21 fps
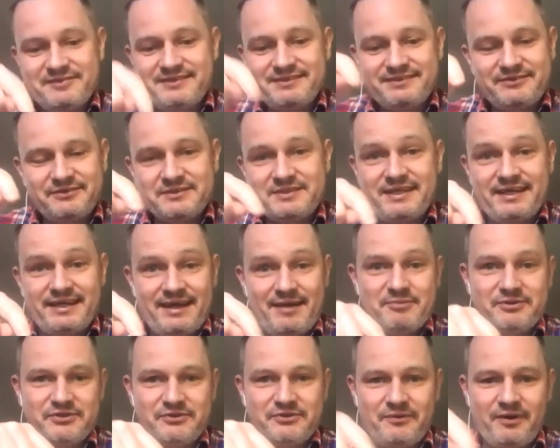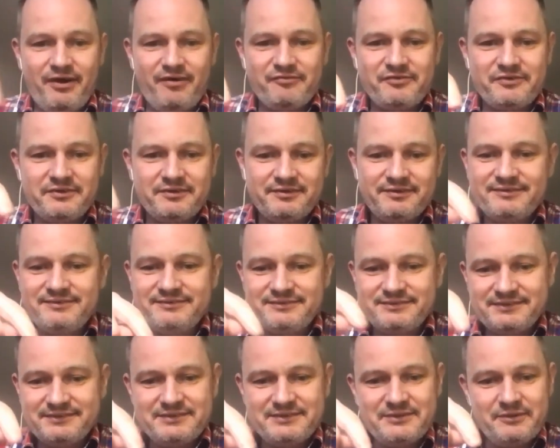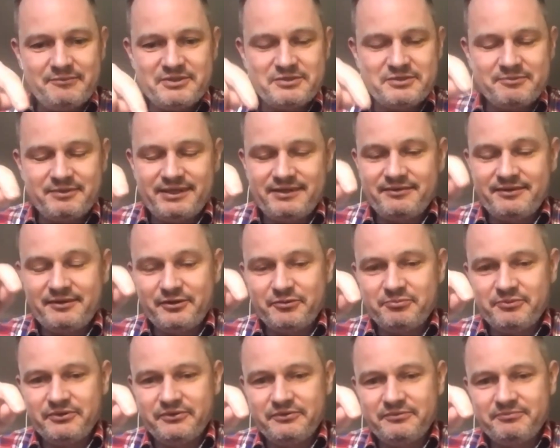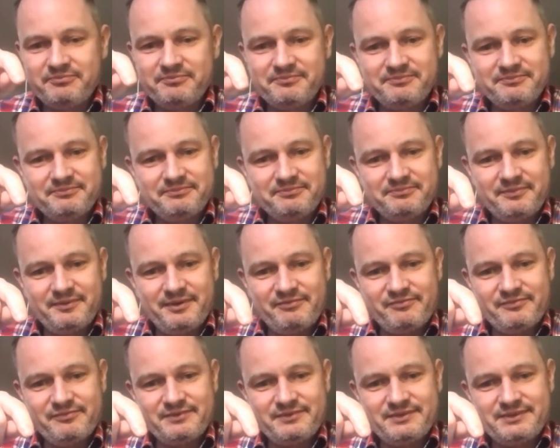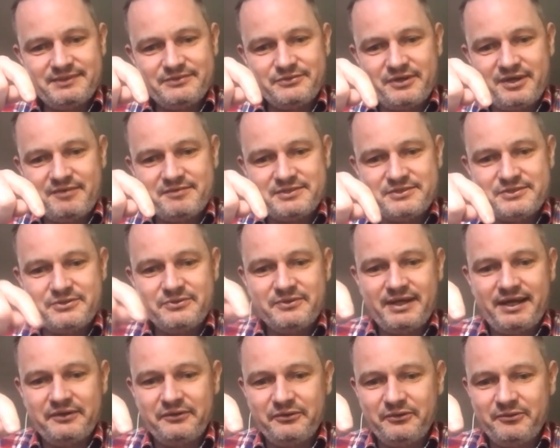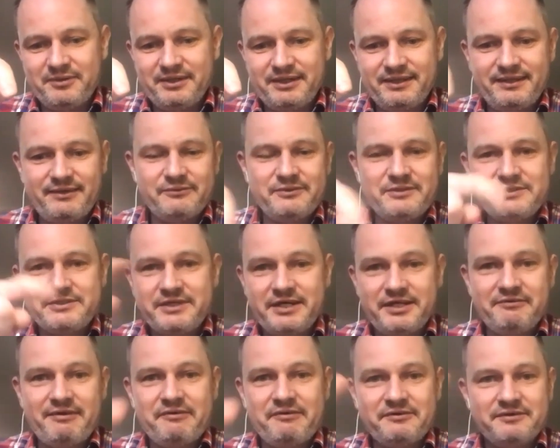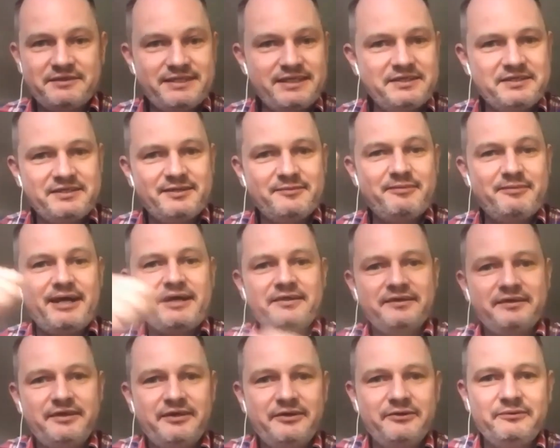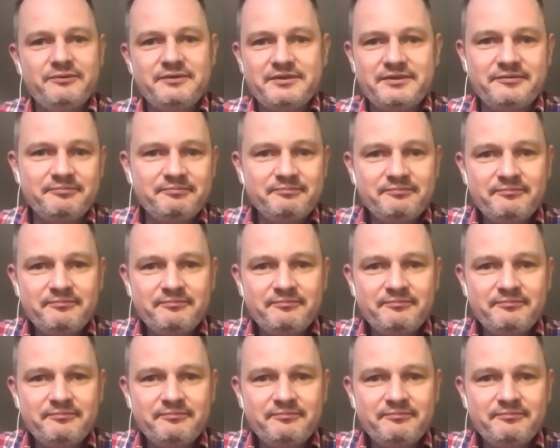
because they happens quite often, so you must have been in a good mood. If drivers do that normally, they'll just turn you around and send you to the back of the queue. So